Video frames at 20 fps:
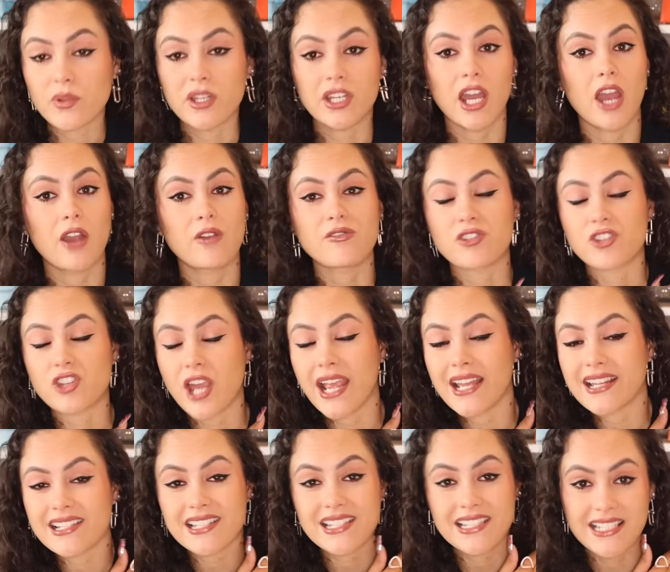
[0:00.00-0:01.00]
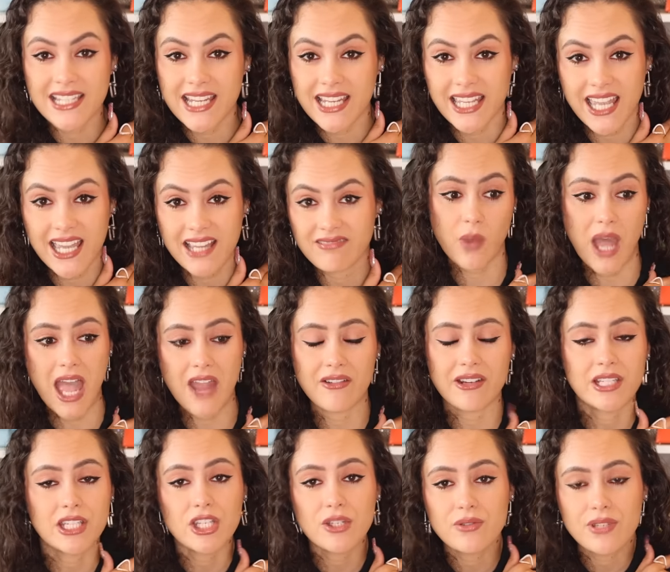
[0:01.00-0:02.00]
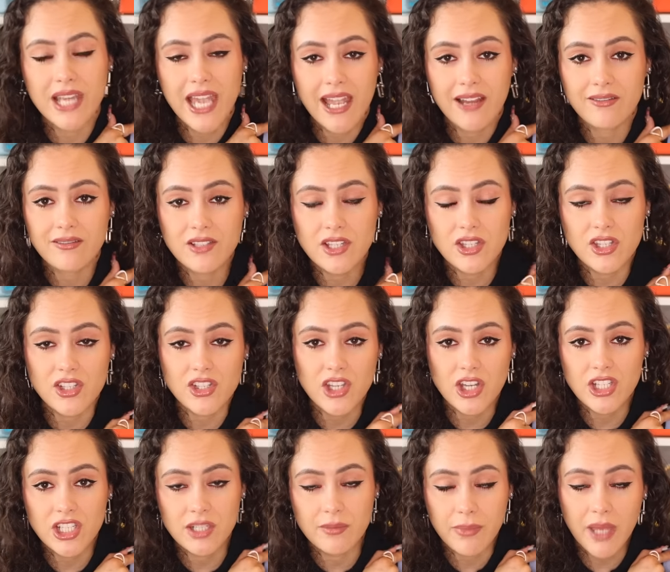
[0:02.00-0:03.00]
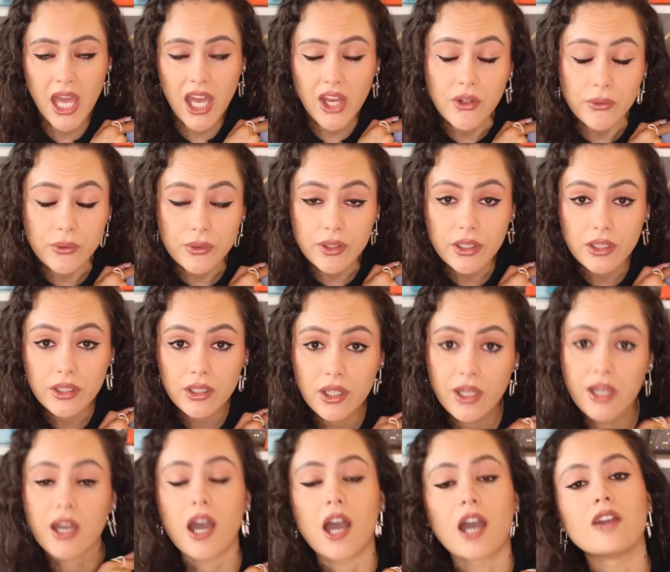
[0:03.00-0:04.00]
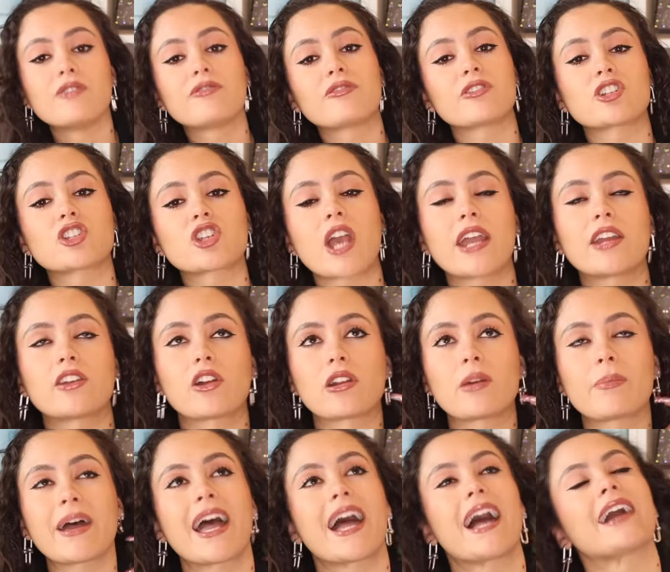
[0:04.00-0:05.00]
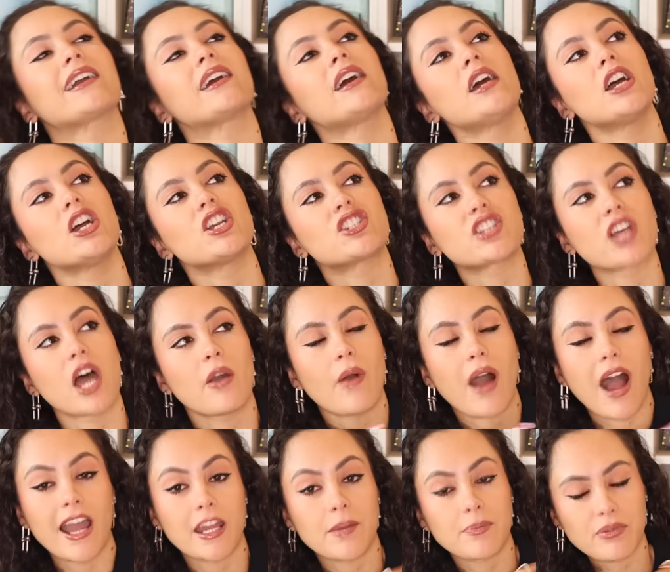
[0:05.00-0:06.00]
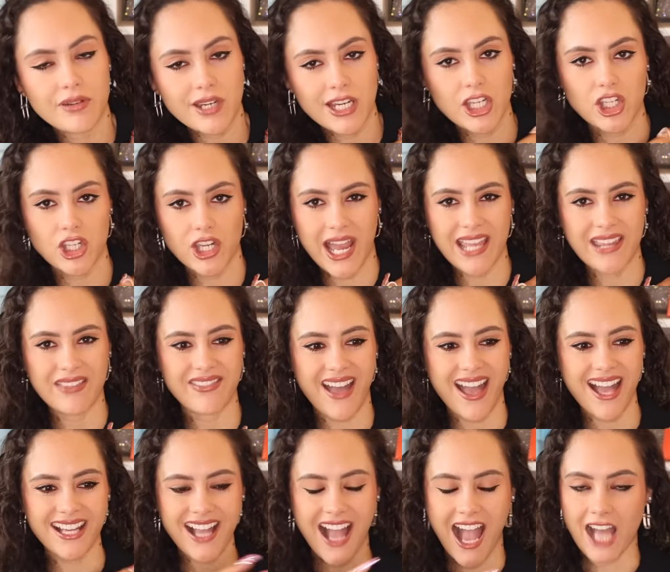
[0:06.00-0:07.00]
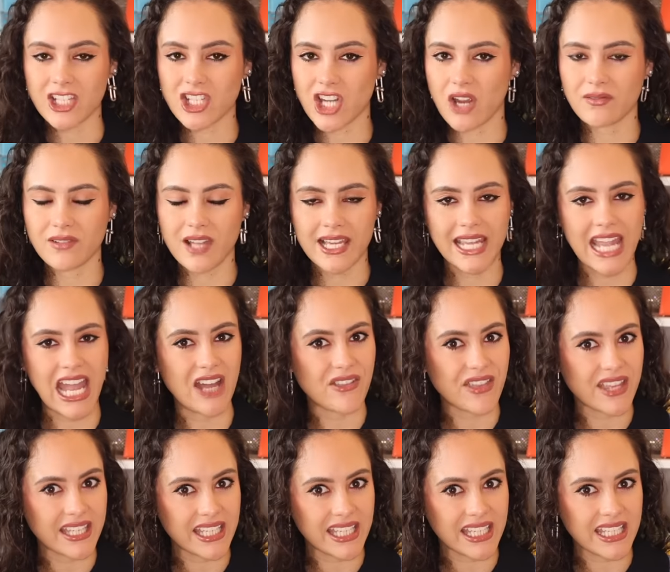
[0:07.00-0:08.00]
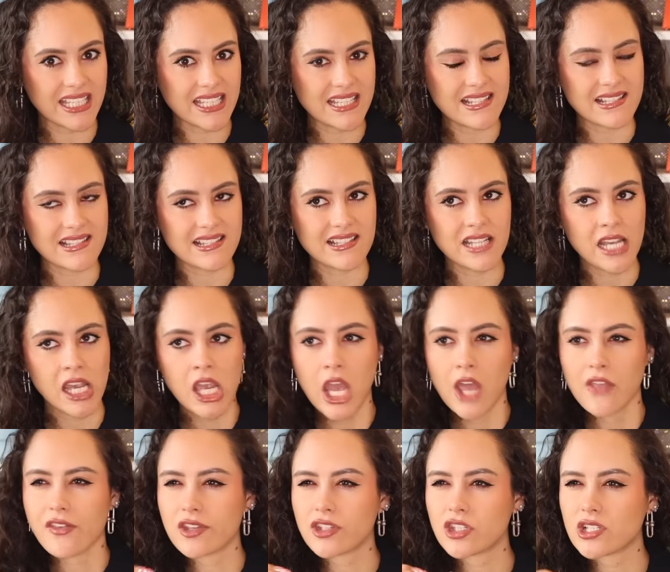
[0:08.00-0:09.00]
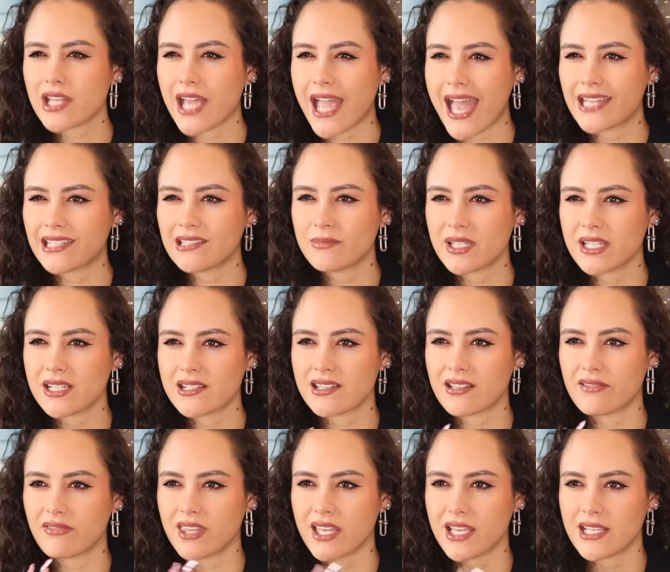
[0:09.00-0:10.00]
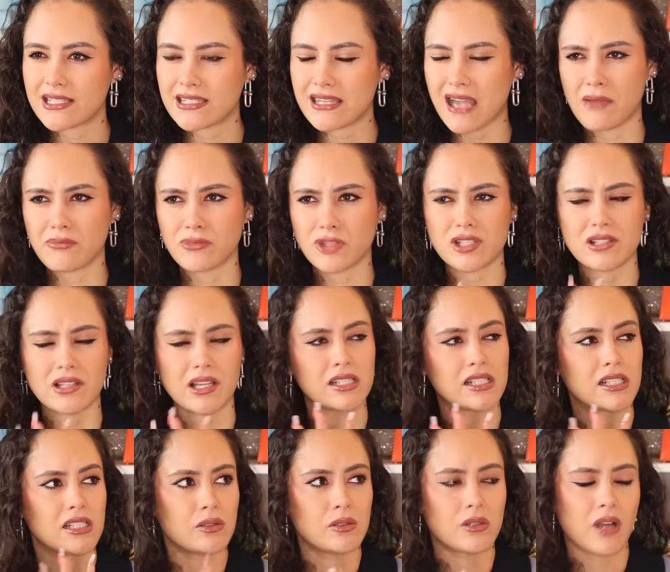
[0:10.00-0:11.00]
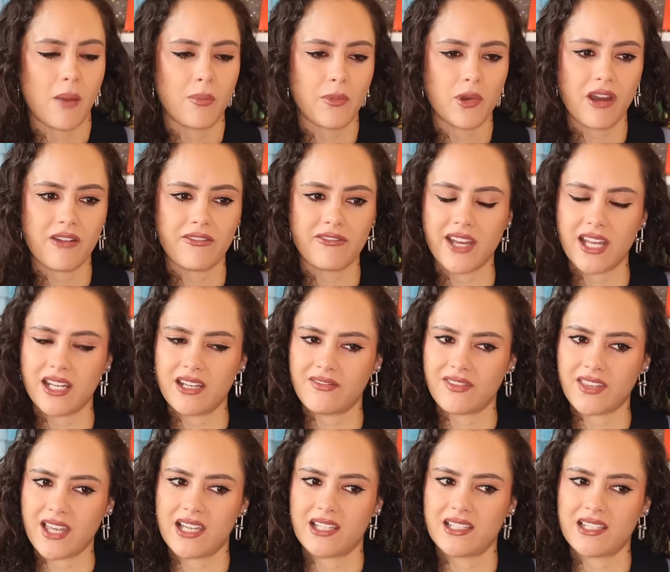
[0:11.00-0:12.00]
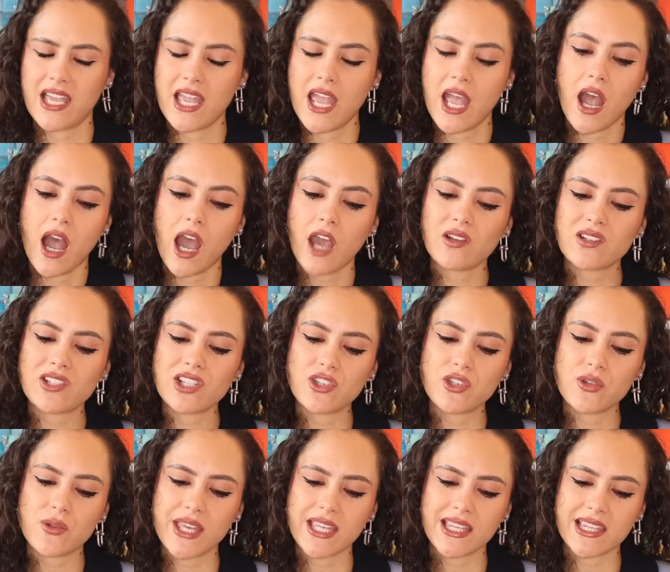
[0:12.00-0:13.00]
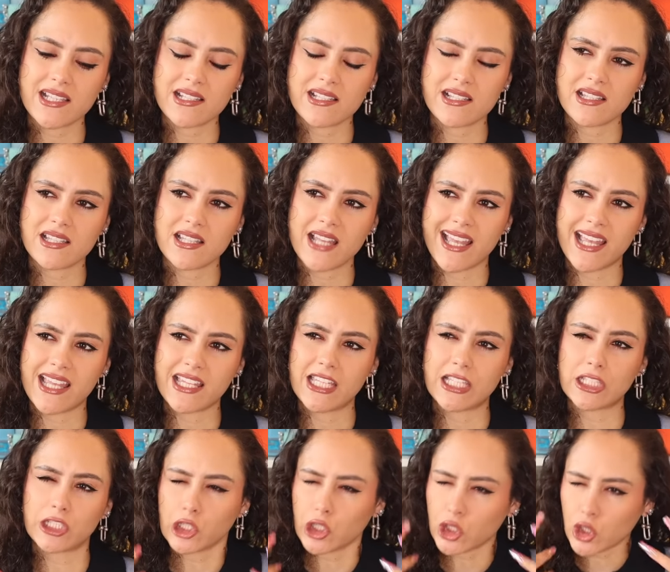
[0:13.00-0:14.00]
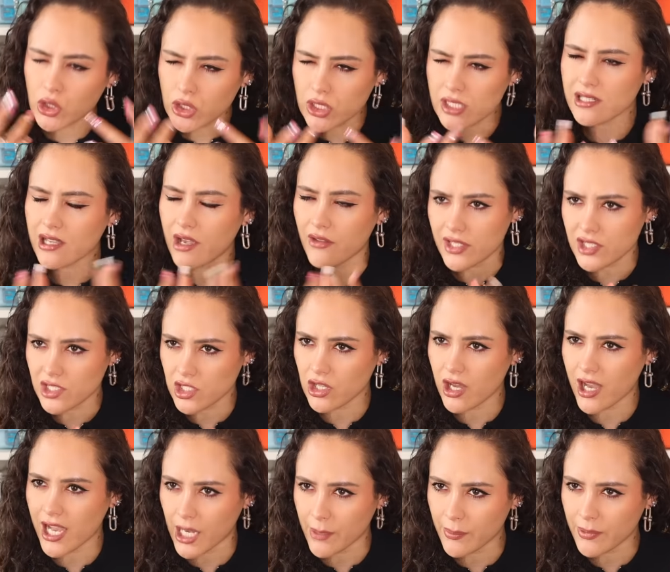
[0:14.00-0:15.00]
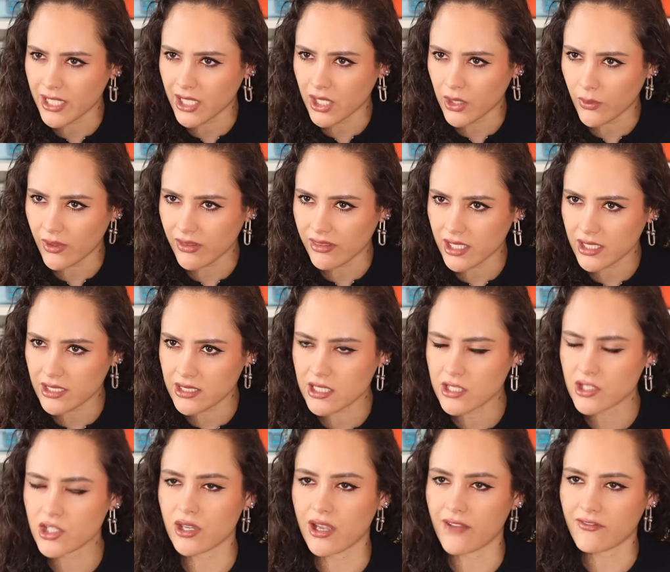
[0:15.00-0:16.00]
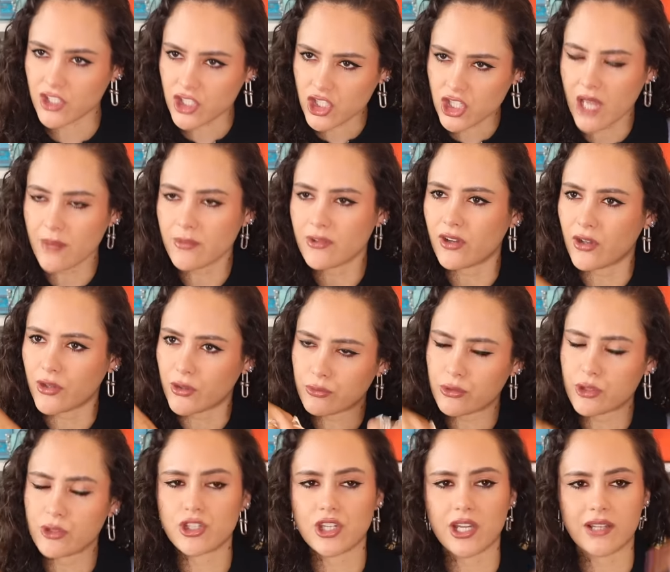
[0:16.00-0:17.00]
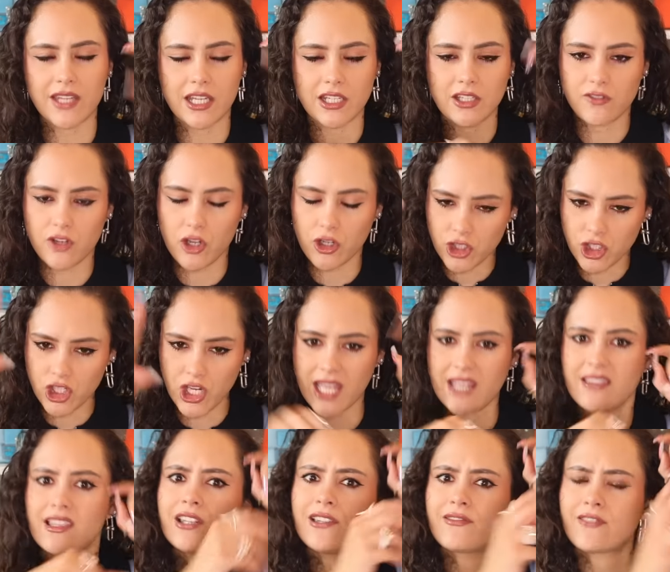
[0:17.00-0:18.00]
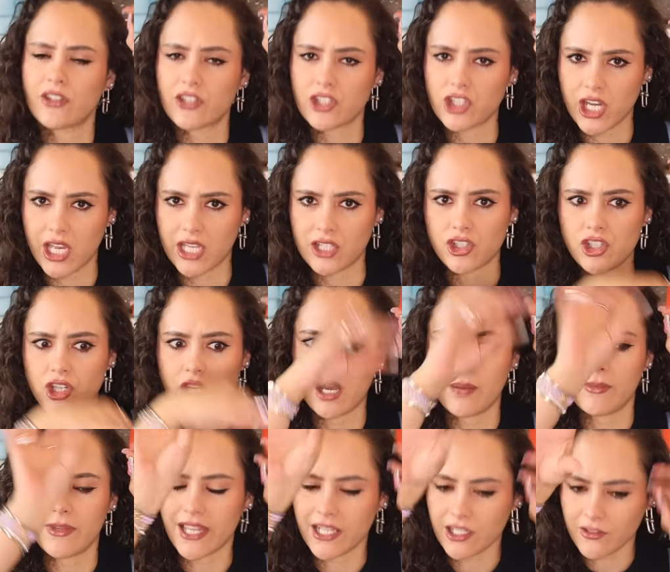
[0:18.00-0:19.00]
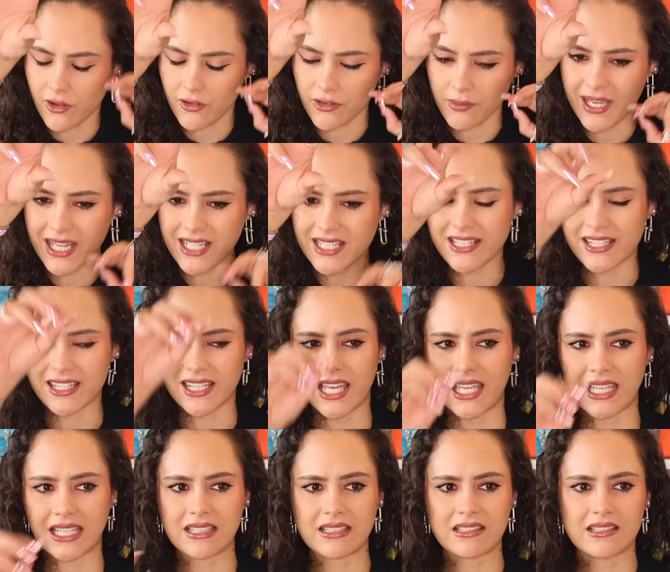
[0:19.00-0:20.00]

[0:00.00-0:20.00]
we know, the chains can dig in, wearing you down to the sodding bone over a chain on a bag. So I appreciate that. I don't like how thick it is. There's just like elements of this that I'm just like, oh, I'm not a fan of that. And I also do think that it looks like there's a lot happening with it. So you have the shape, you've got the ruching, then you've got chain, then you've got the chain charm, and then you've got the padded thing.